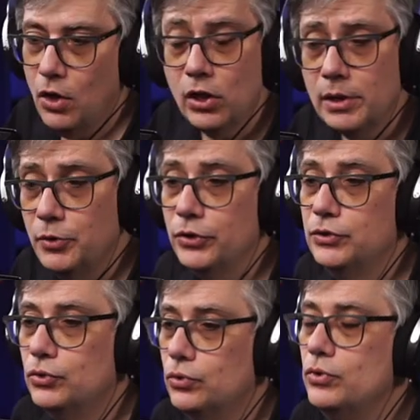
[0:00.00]
All I'm
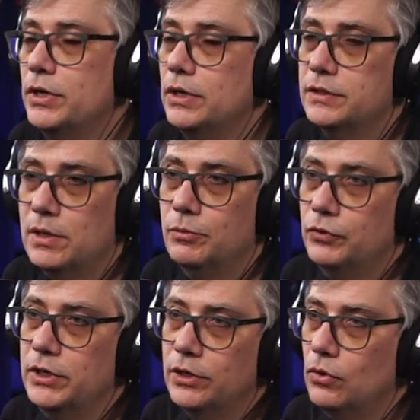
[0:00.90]
going to do here is
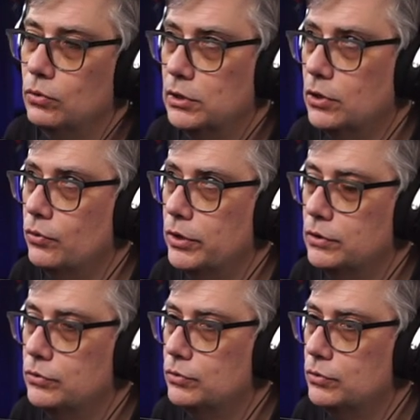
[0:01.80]
I'm really only
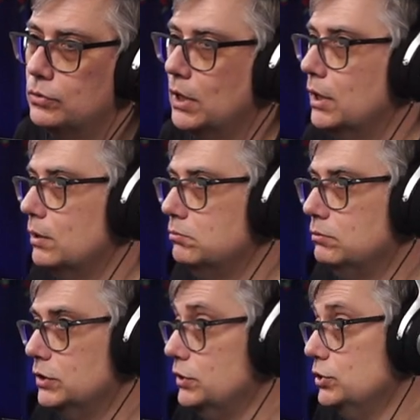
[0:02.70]
going to
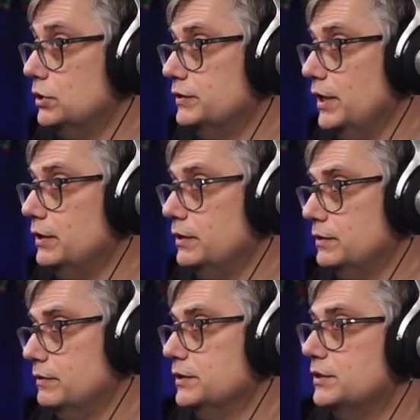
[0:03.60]
um, essentially send
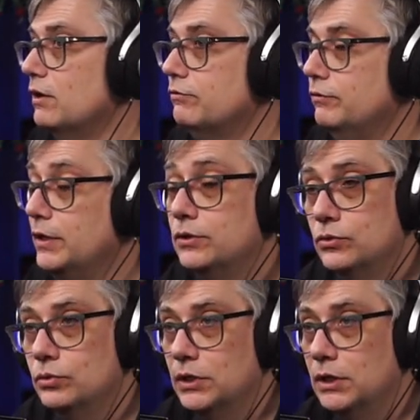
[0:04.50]
stuff
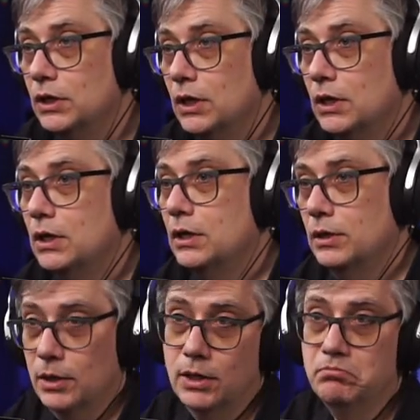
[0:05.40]
into the
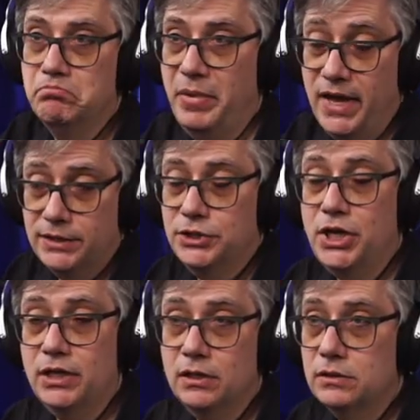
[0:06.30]
uh, bed
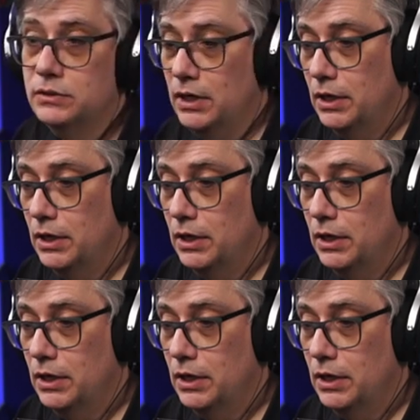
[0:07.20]
channels.